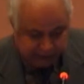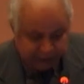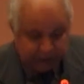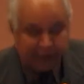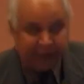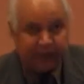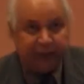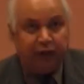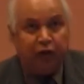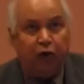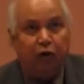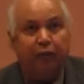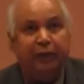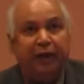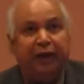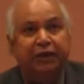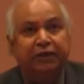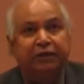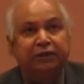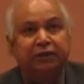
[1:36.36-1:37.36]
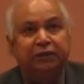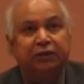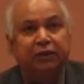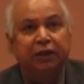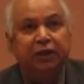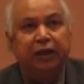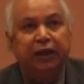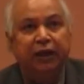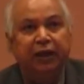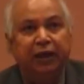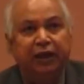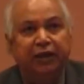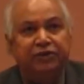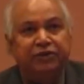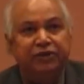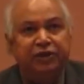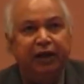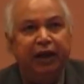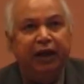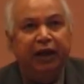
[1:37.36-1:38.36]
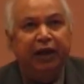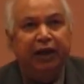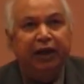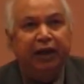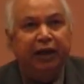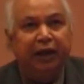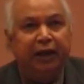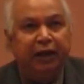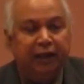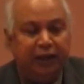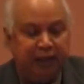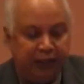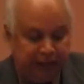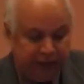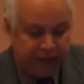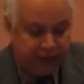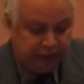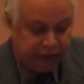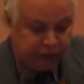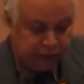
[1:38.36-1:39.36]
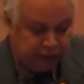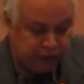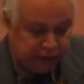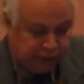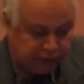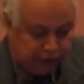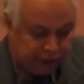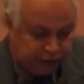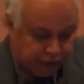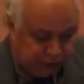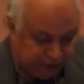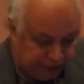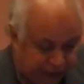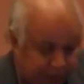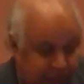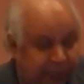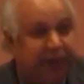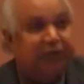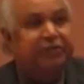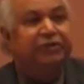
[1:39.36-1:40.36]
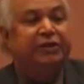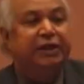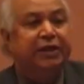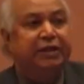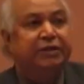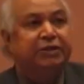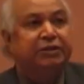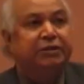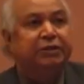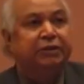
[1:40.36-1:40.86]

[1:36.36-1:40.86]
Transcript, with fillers: by the government is nearly 12%.